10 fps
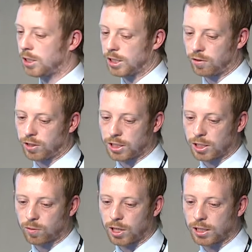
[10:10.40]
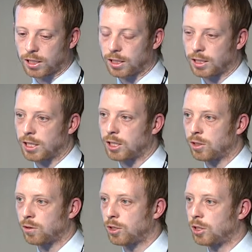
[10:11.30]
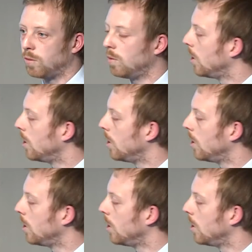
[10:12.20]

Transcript: series, as well as the Sentinel-2,